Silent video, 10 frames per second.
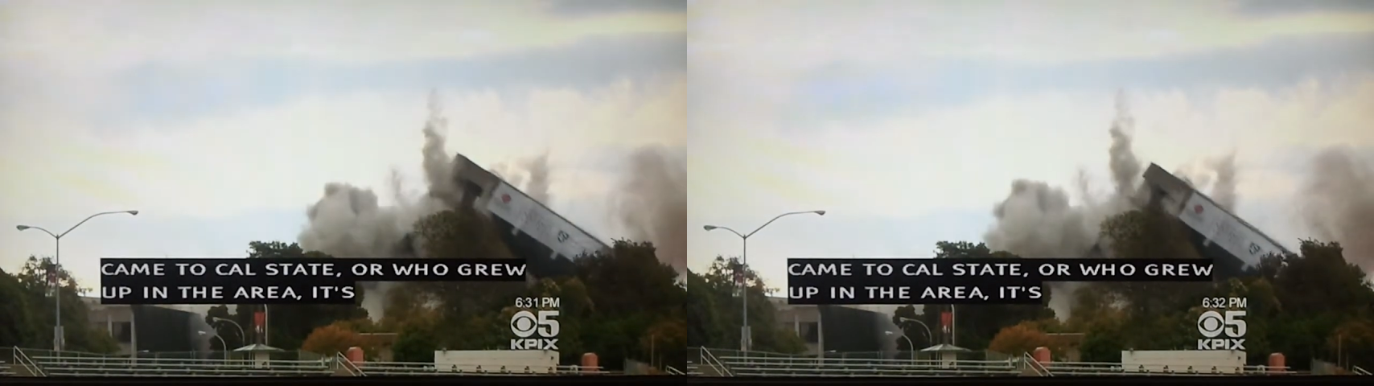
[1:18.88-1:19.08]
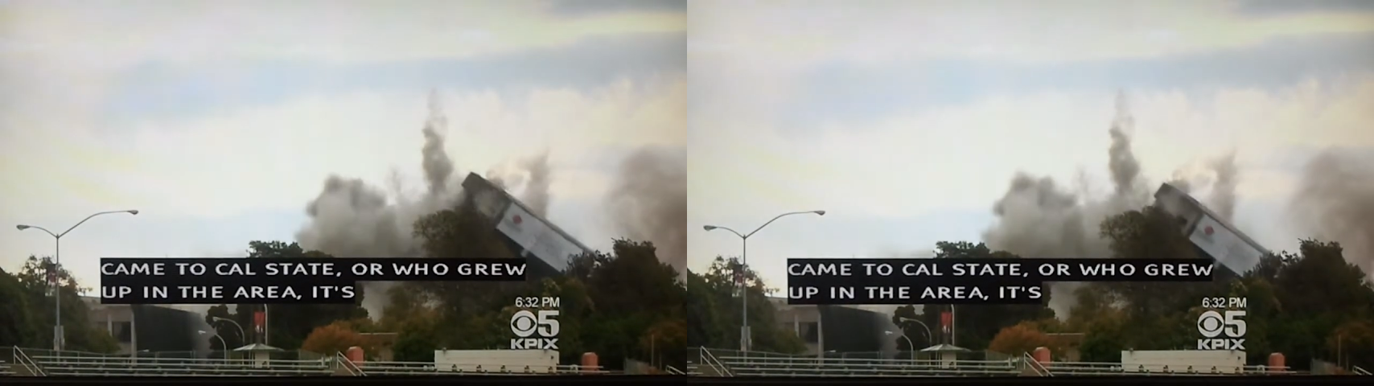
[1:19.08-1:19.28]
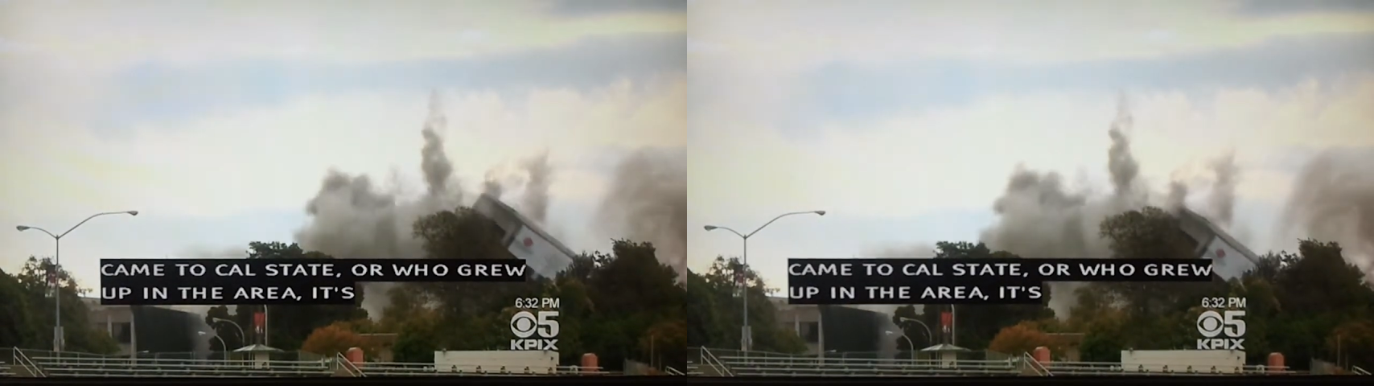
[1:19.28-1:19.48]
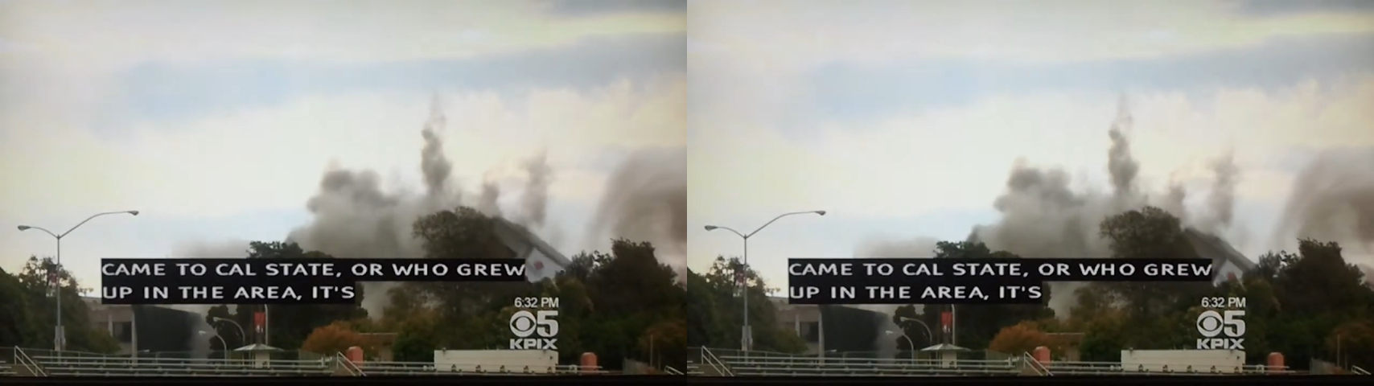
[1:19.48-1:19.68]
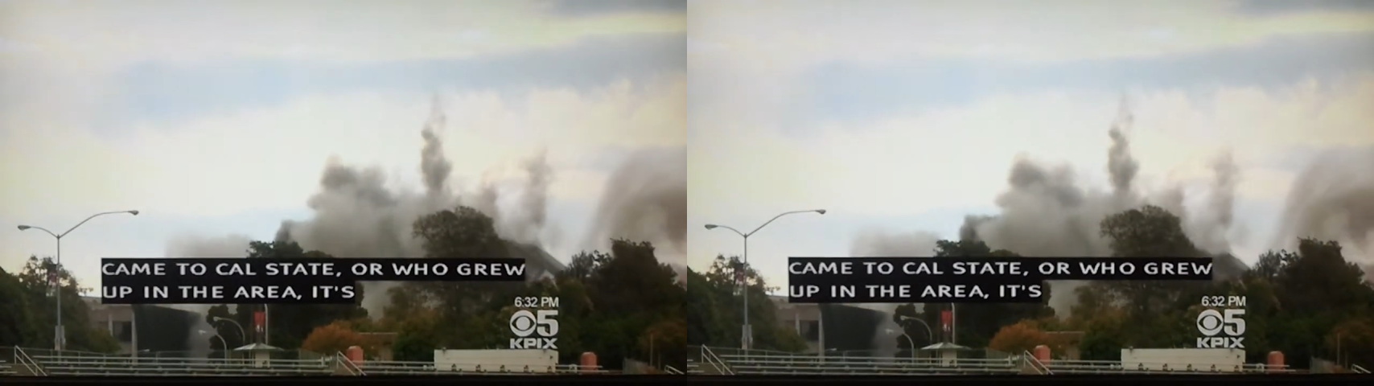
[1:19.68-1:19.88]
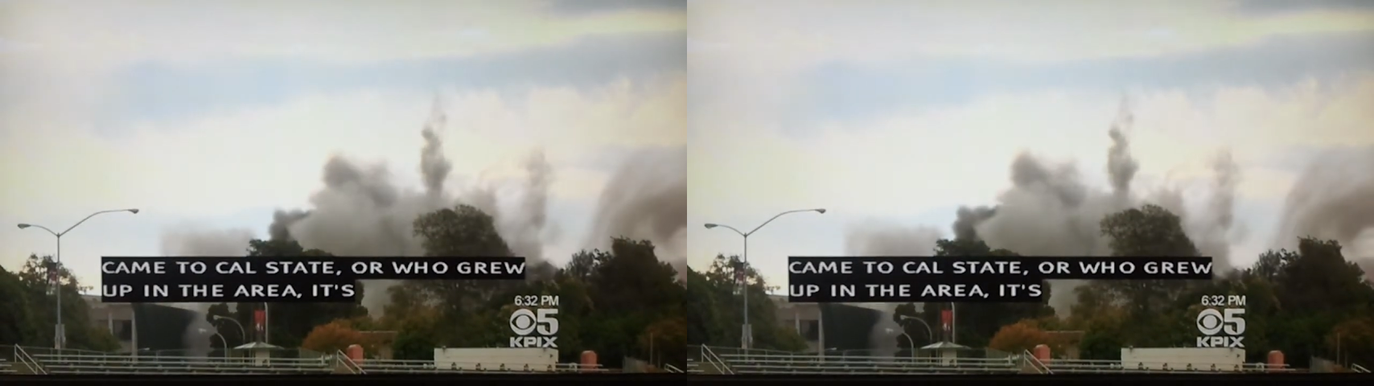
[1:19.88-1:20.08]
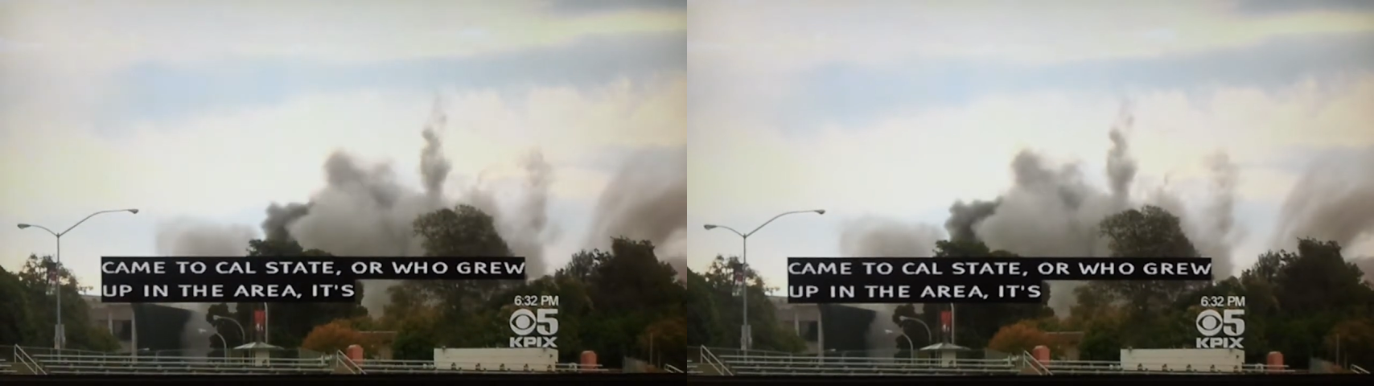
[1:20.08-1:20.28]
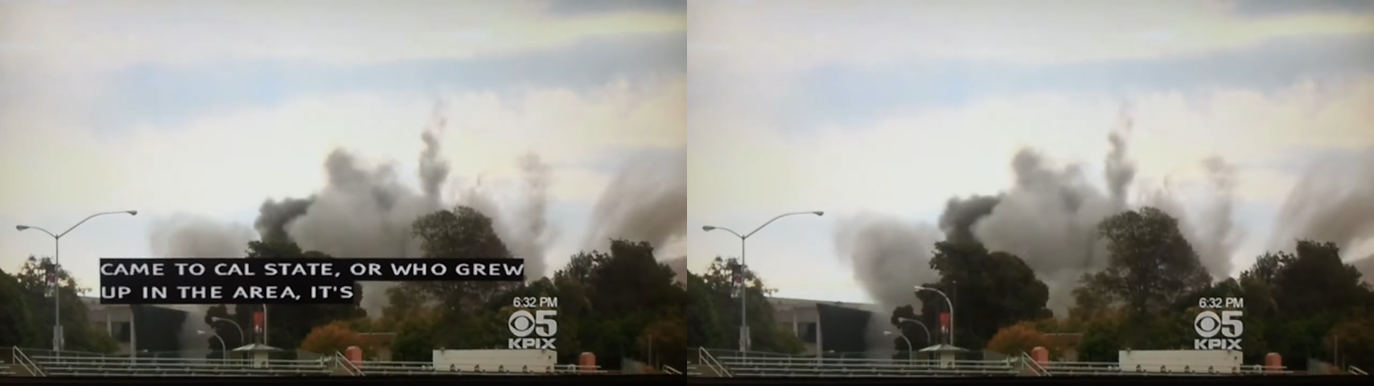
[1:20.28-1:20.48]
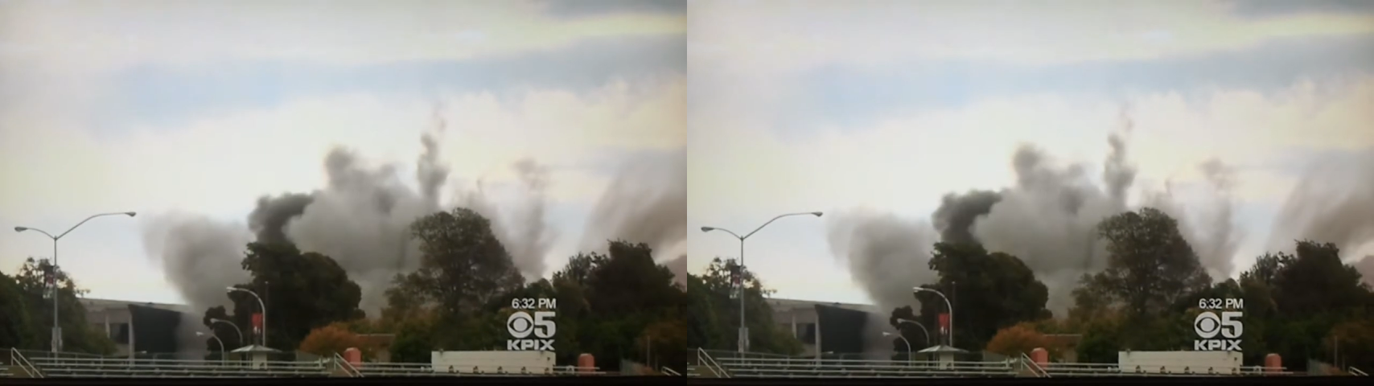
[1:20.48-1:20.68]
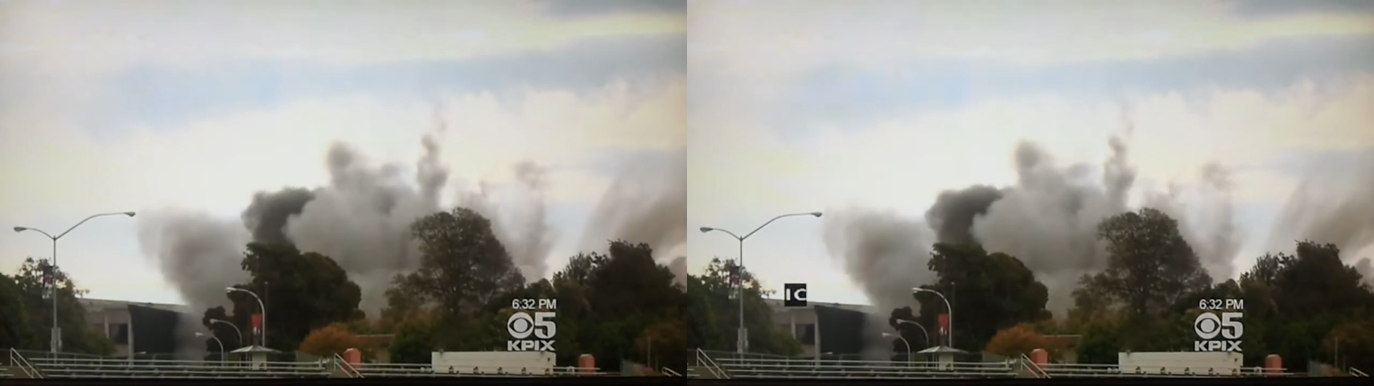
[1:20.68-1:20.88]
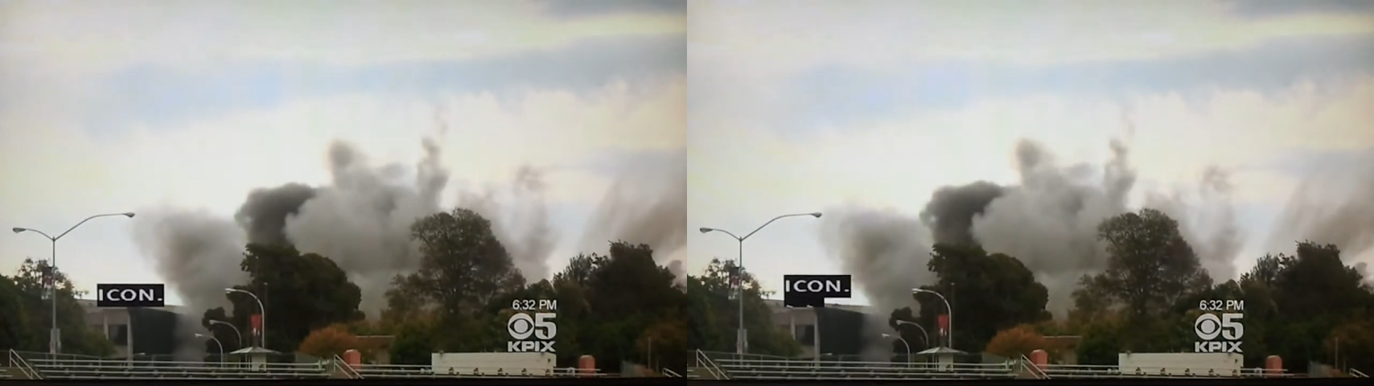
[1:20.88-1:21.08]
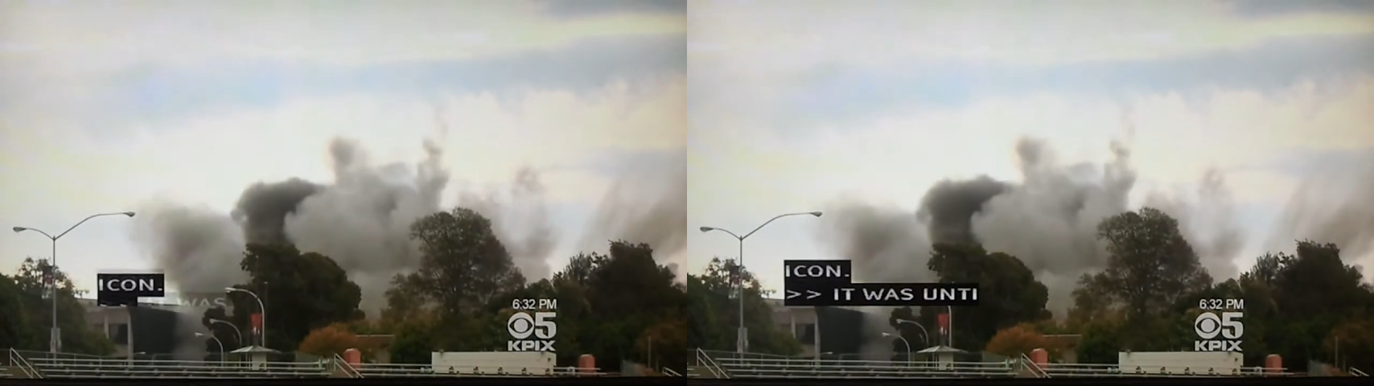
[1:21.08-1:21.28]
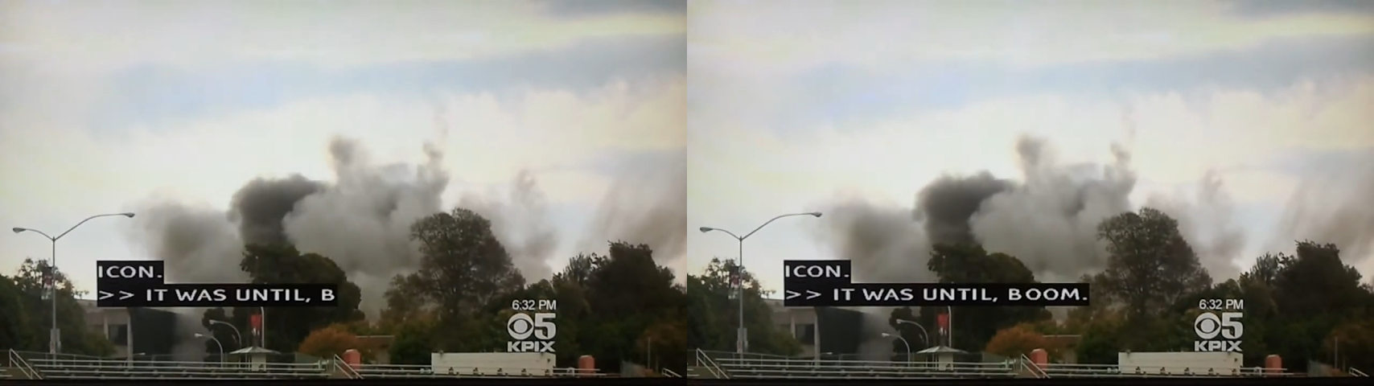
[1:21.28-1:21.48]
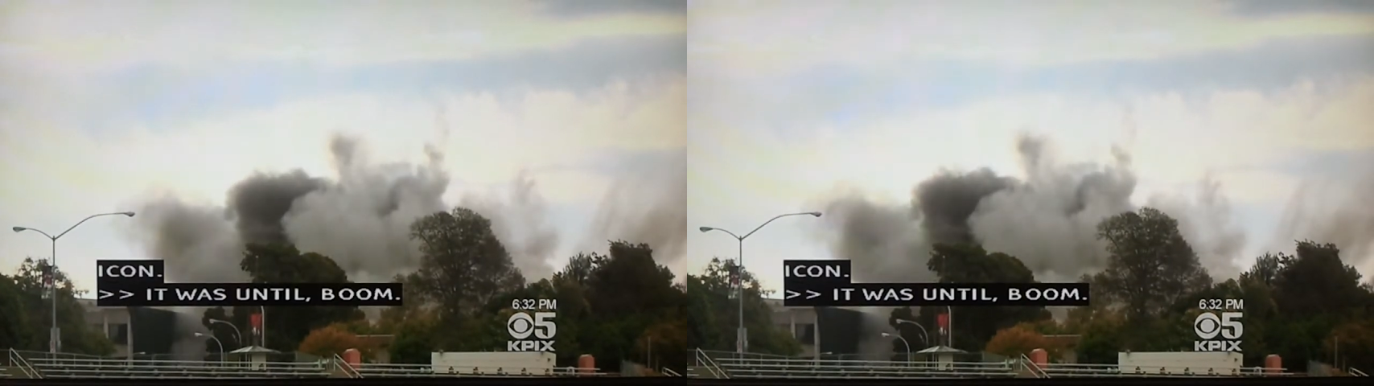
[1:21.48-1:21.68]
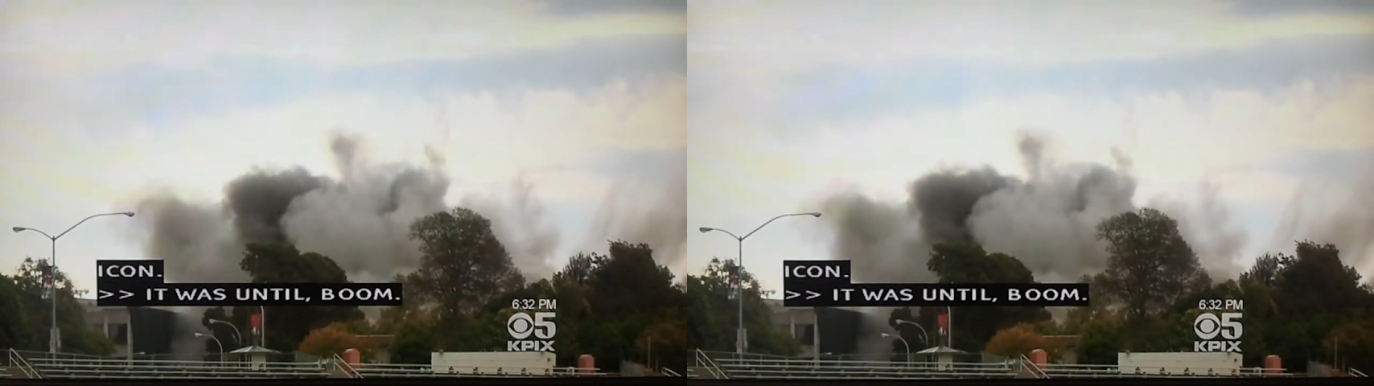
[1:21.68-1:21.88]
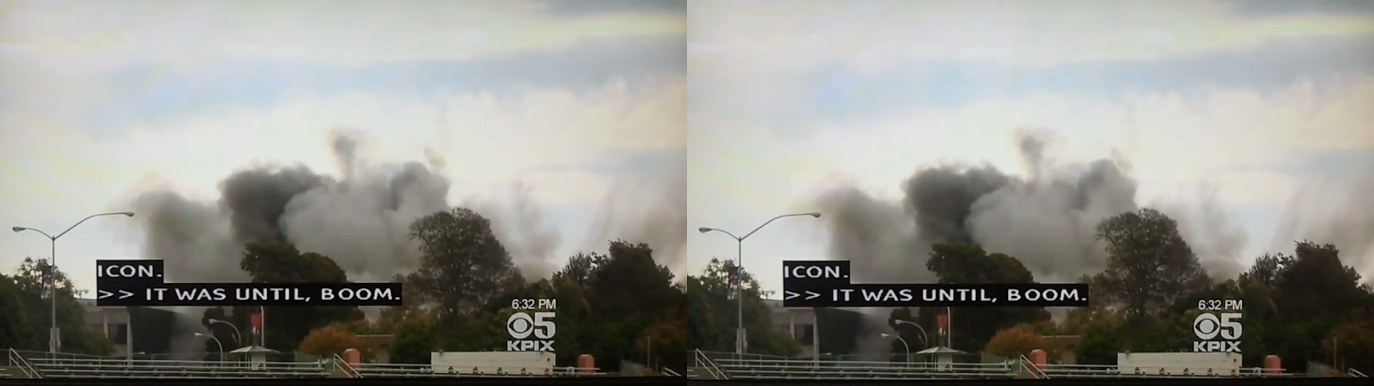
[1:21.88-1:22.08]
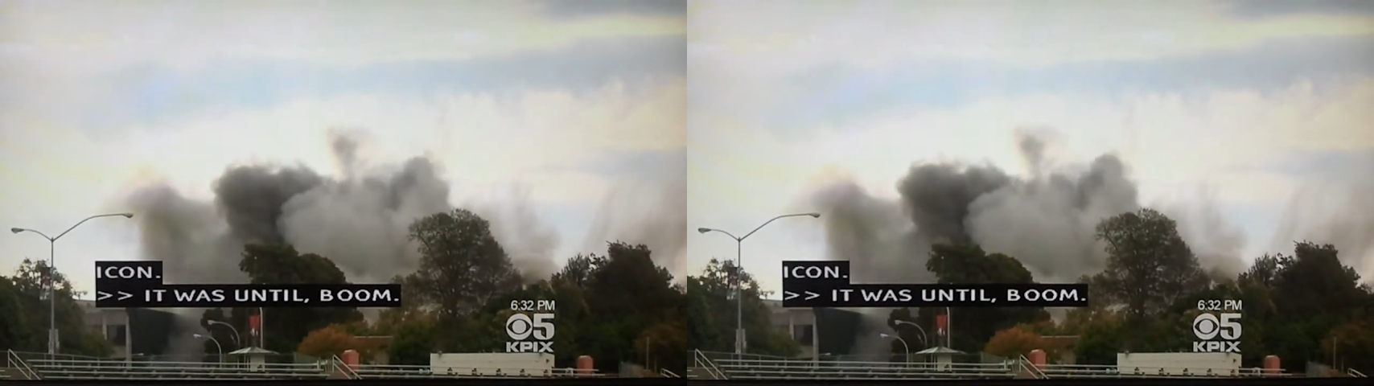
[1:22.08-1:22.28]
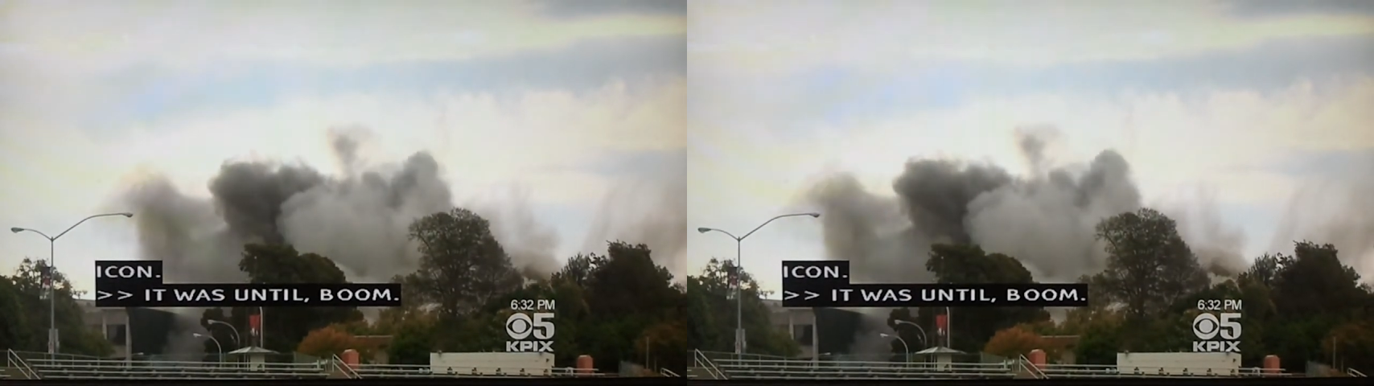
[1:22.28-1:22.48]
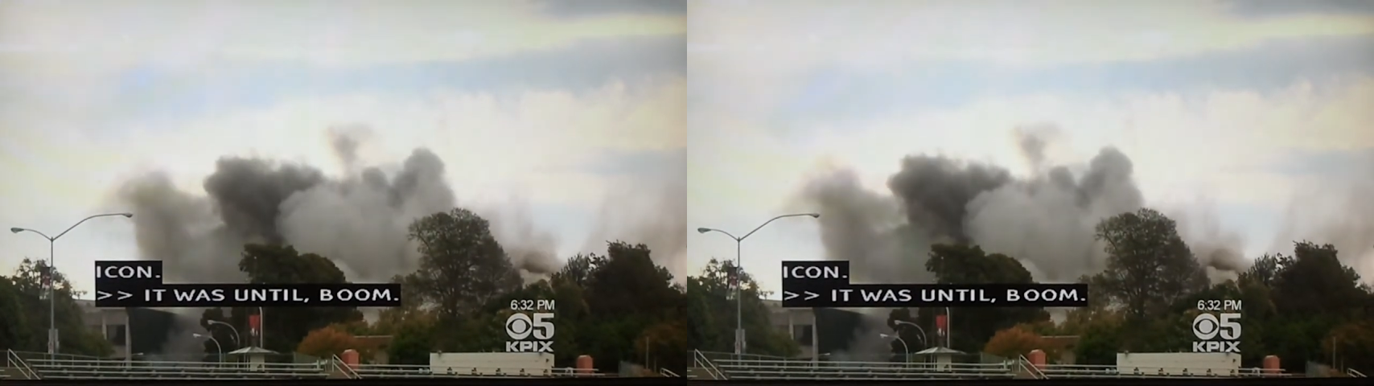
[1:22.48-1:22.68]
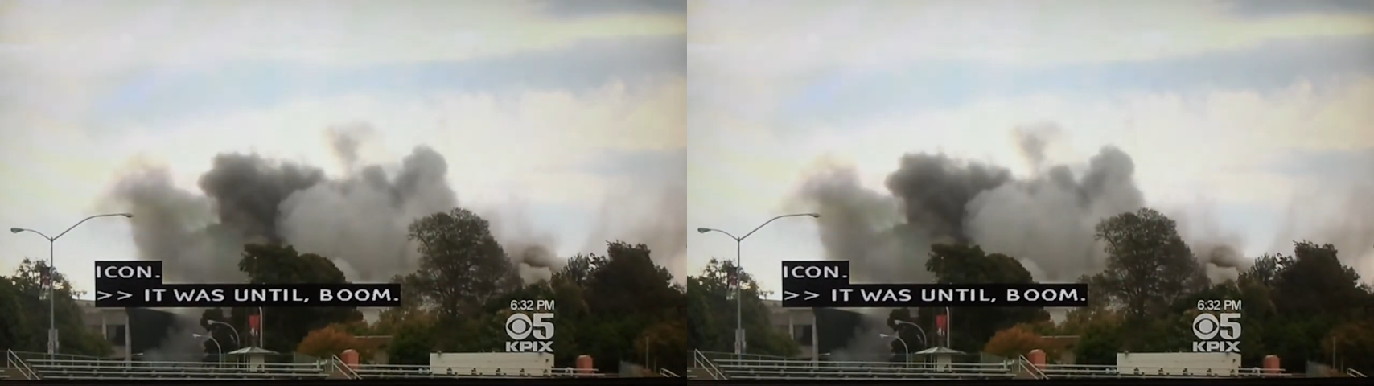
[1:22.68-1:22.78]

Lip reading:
No face is visible, so there are no lips to read.